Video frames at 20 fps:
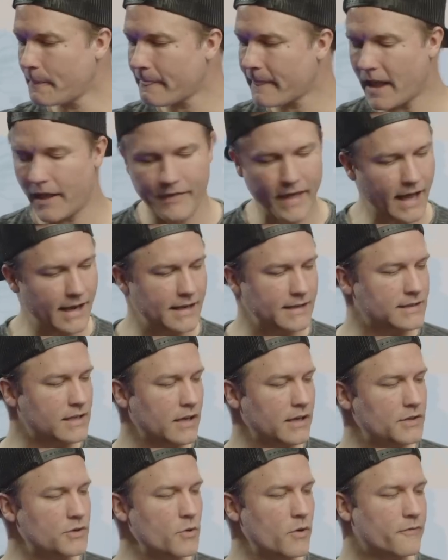That is
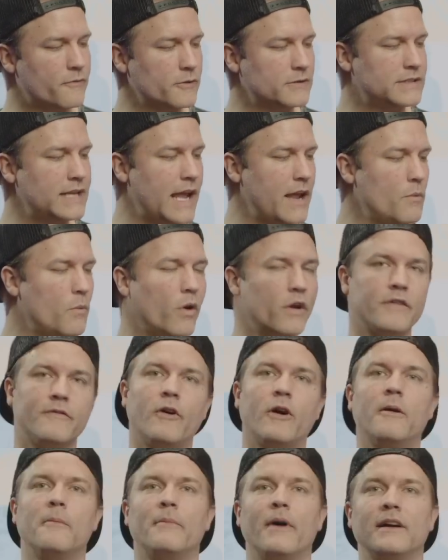going to do it for day one of
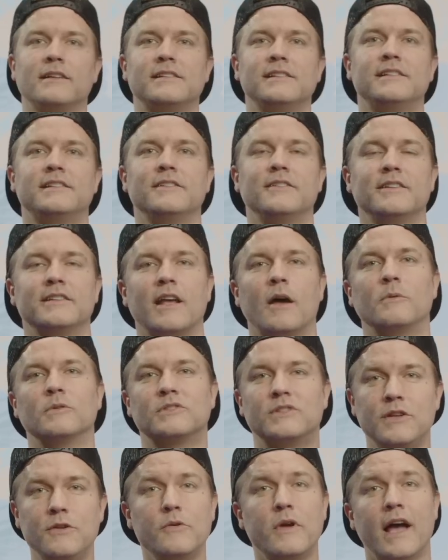our unboxing series. I will
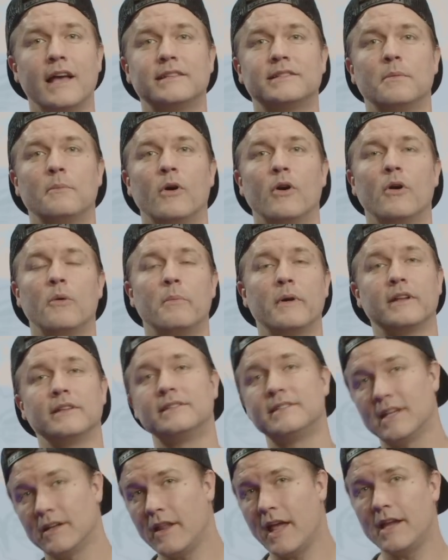see you guys tomorrow, but
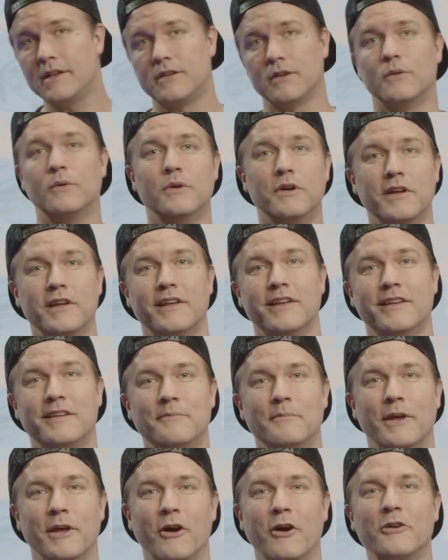until I do,
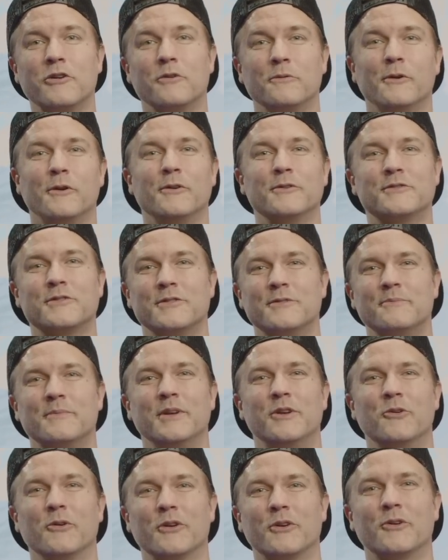may all your rolls be
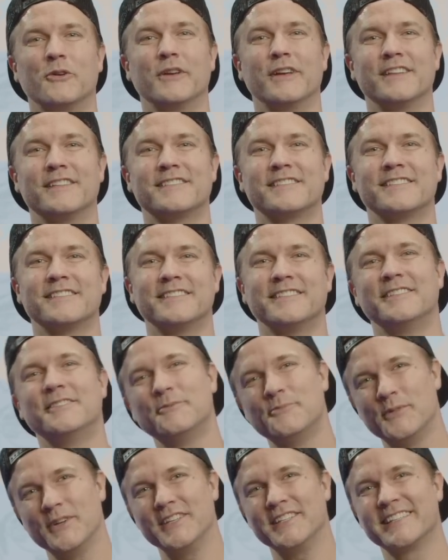critical hits.
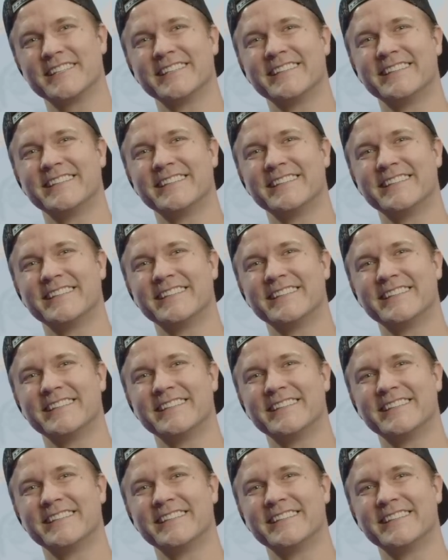Peace.